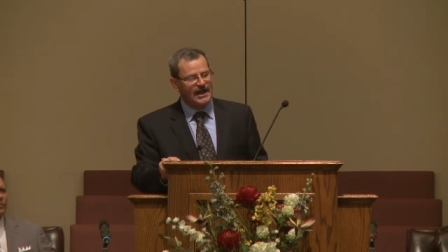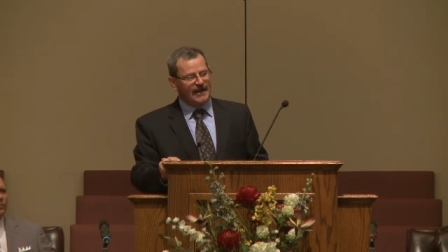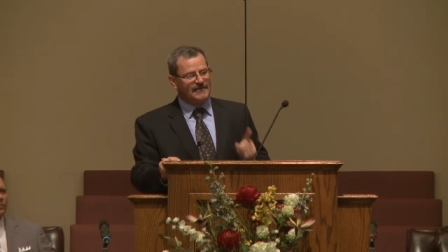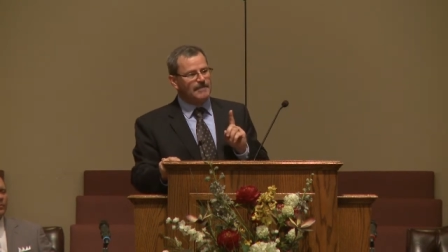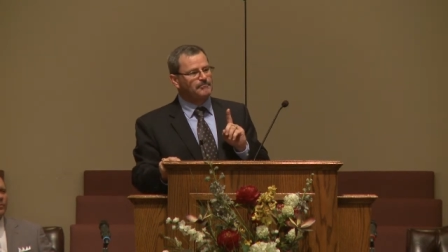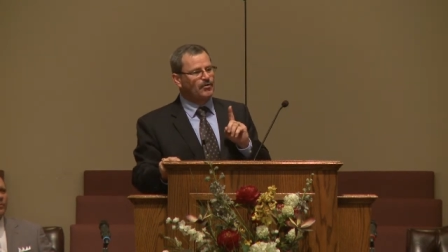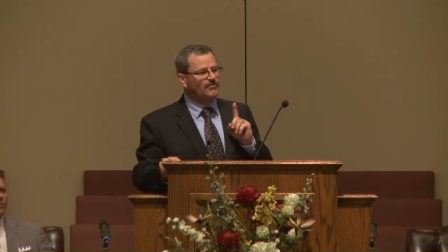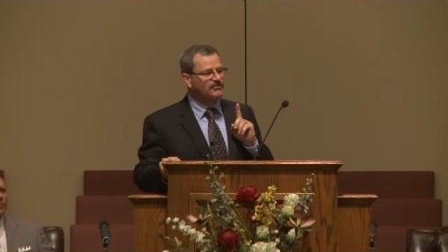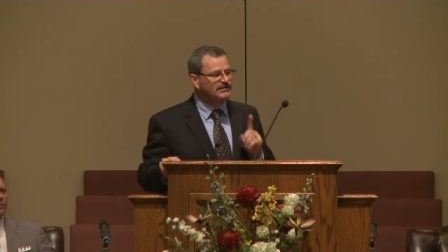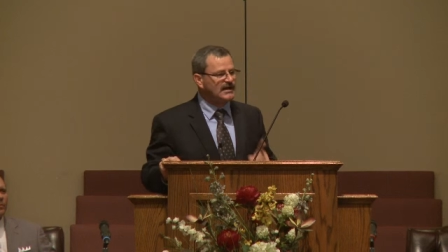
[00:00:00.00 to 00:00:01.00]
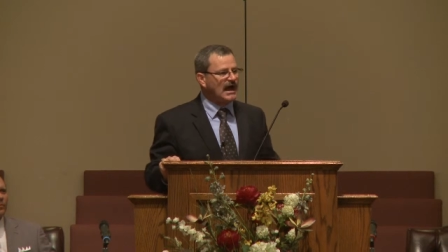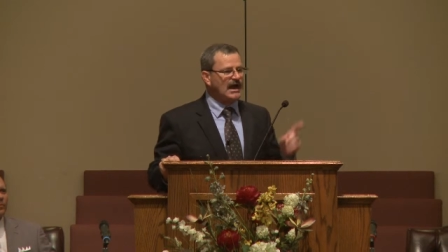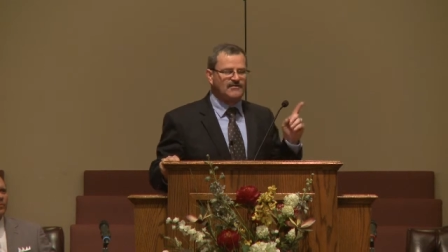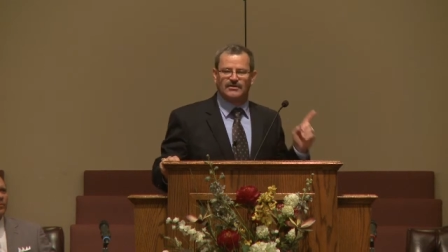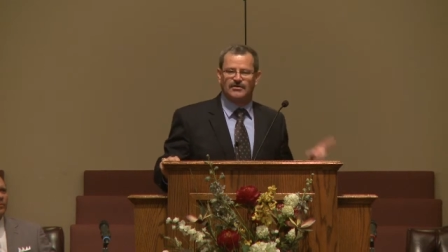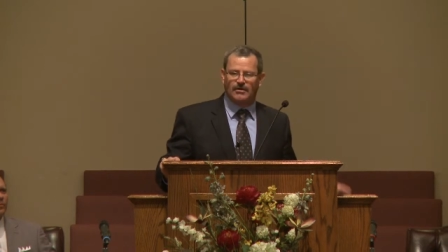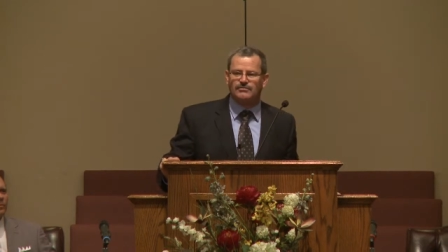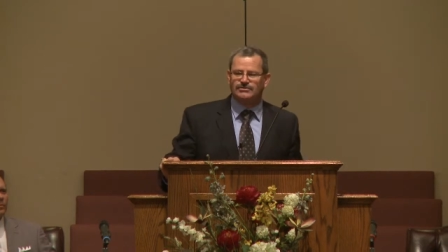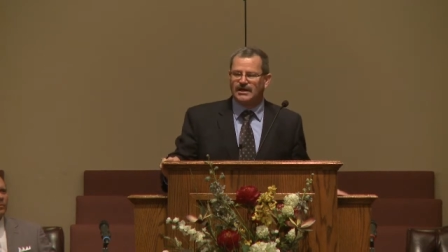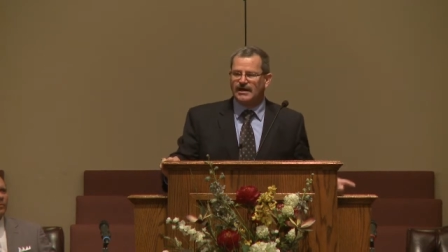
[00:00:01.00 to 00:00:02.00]
and that person dies and
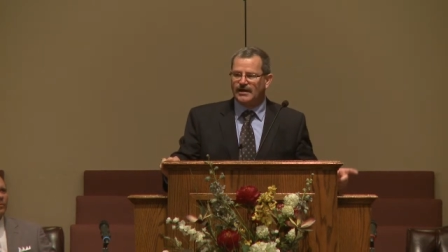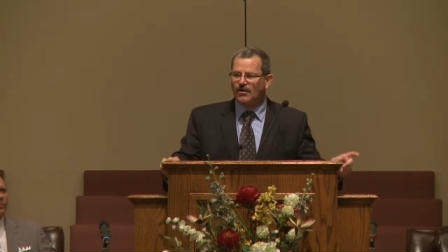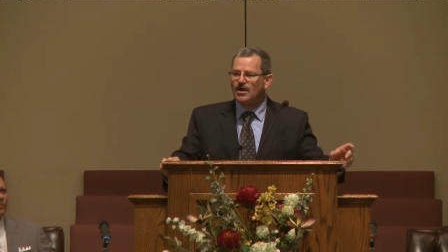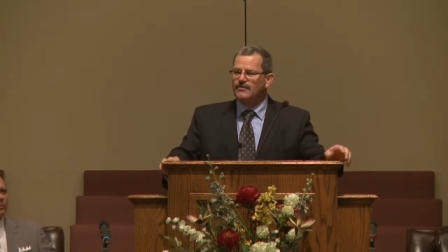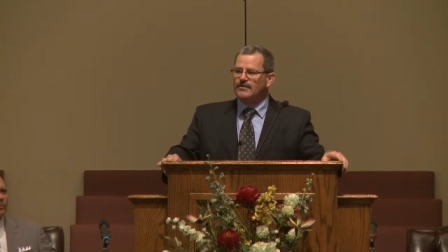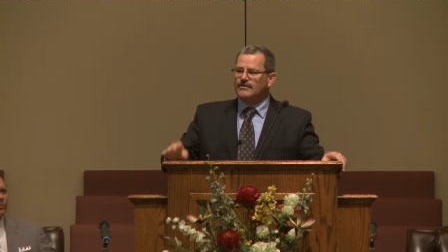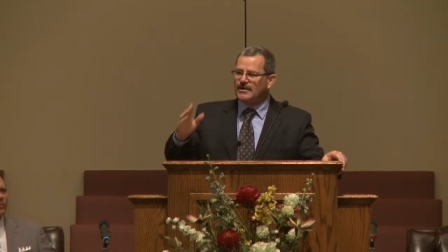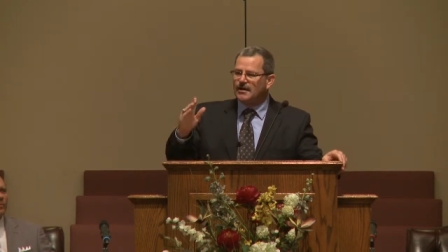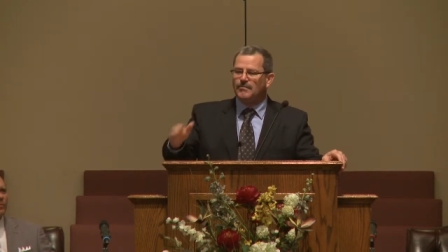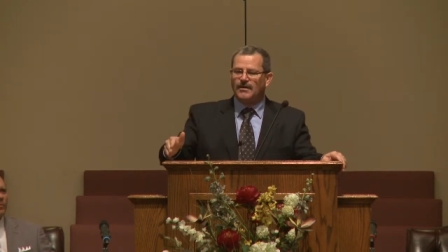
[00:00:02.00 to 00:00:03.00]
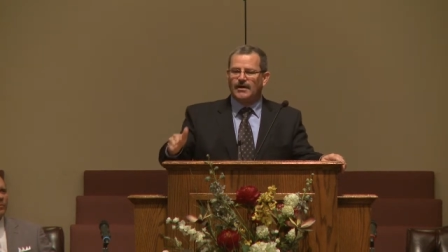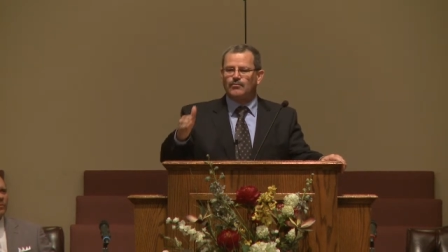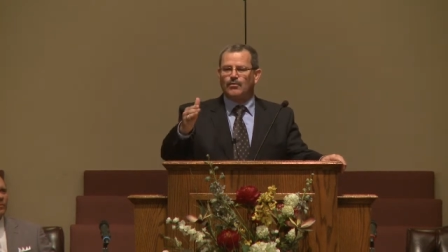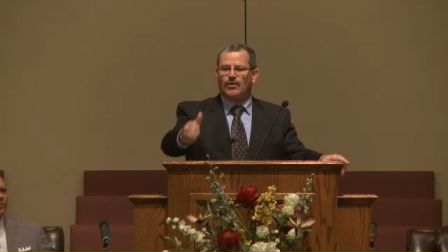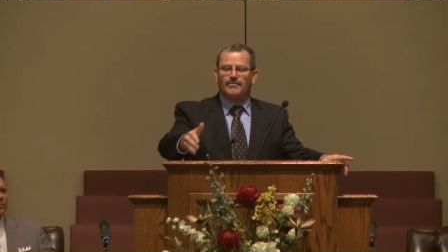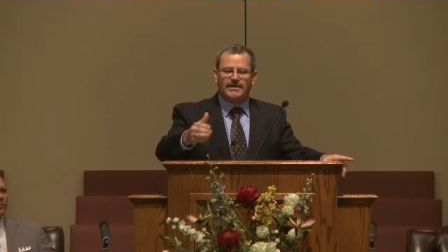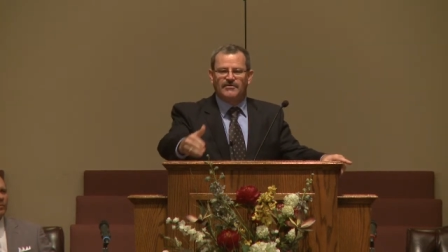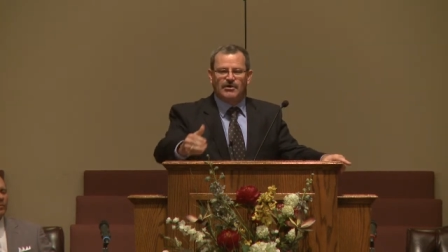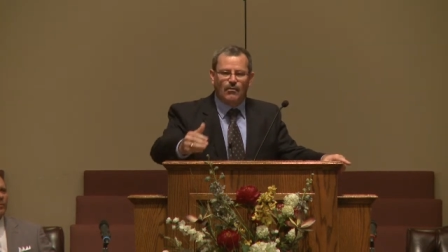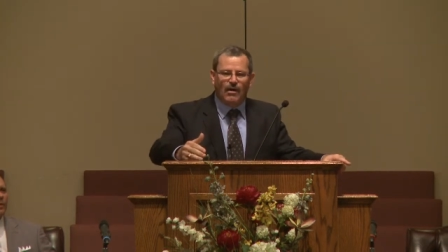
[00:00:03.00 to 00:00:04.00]
goes to hell, then their blood will be
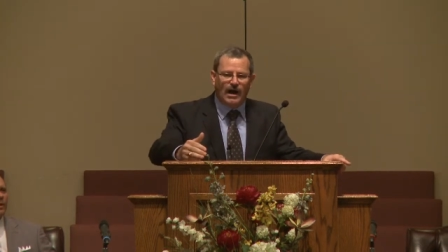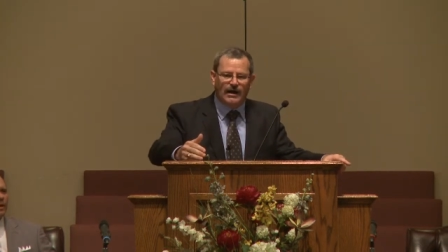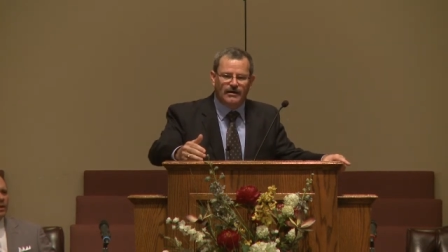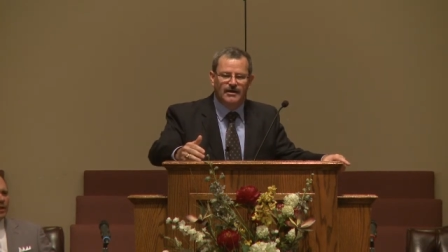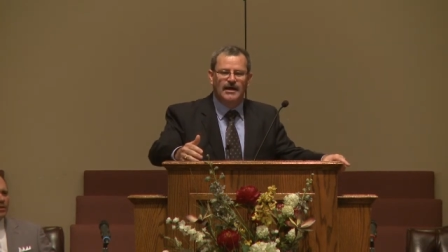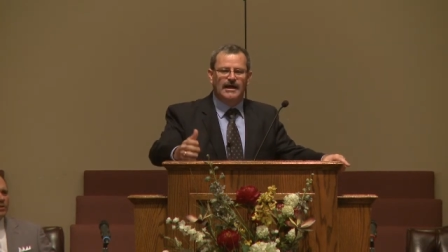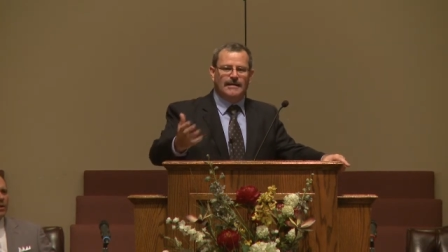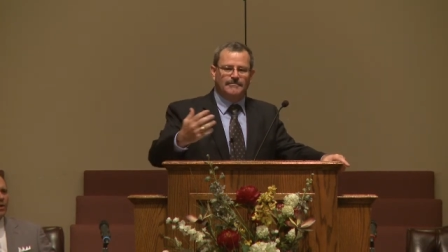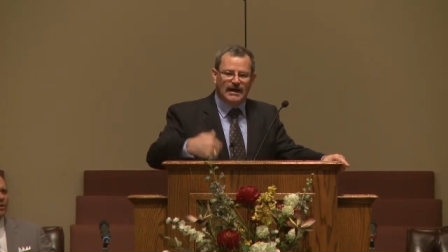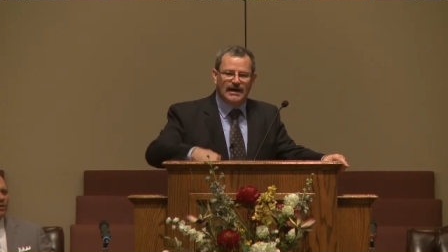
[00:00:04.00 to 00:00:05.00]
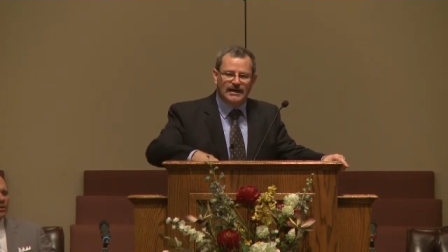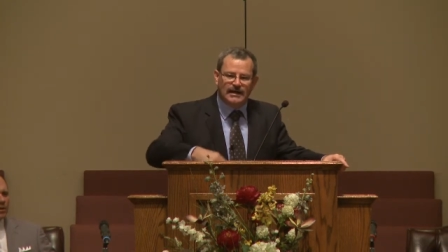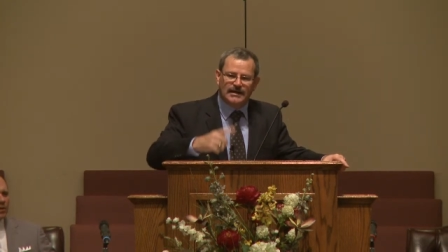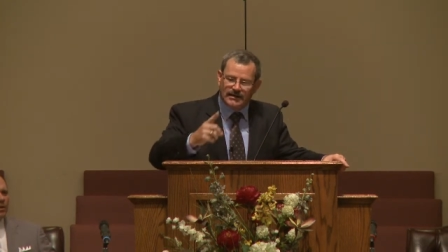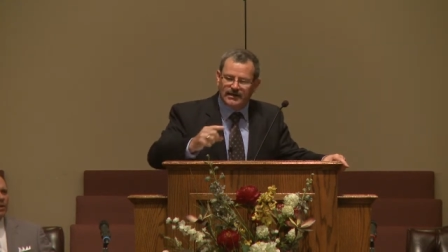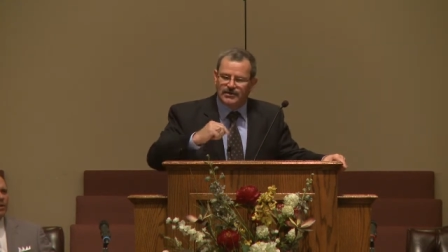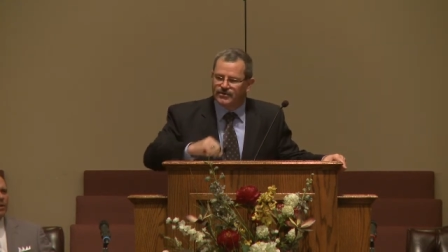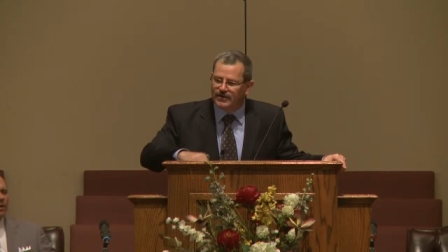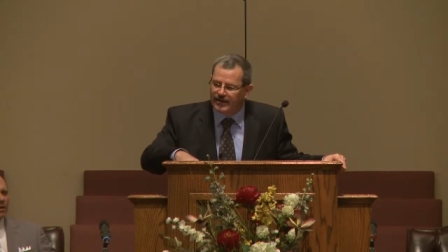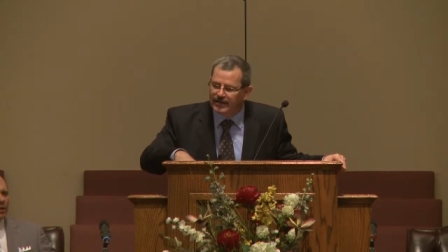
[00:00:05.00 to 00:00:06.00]
required at my hand and at
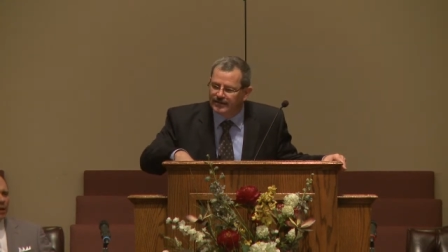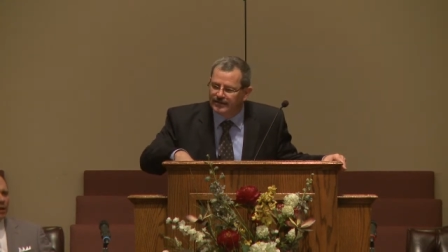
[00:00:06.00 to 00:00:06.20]
your hand.